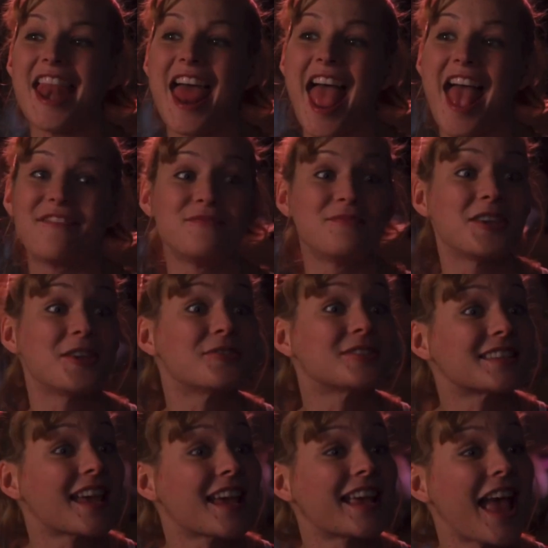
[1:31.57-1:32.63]
and
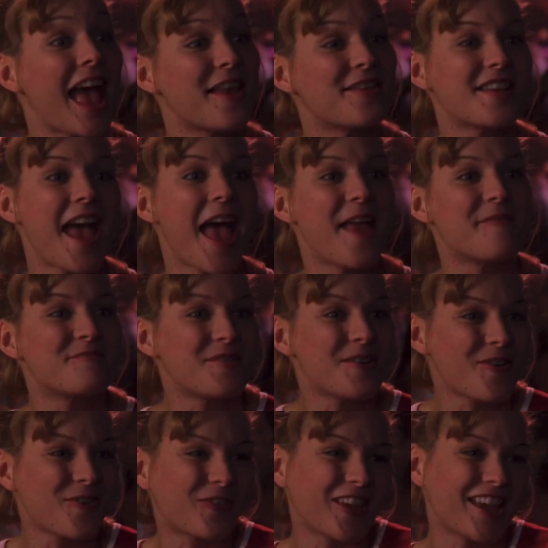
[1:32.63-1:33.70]
music and, and
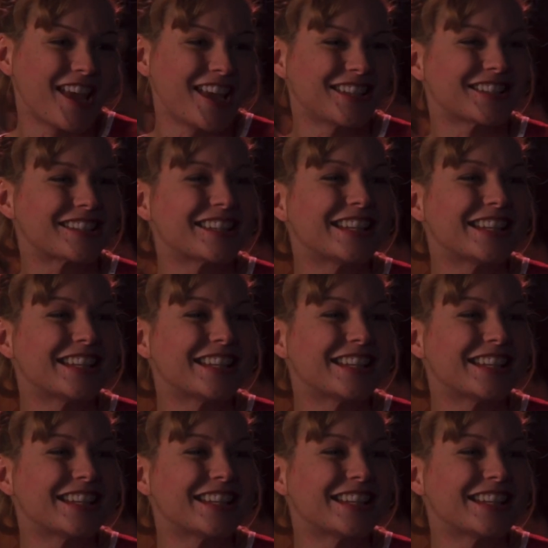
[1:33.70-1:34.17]
movies. Oh,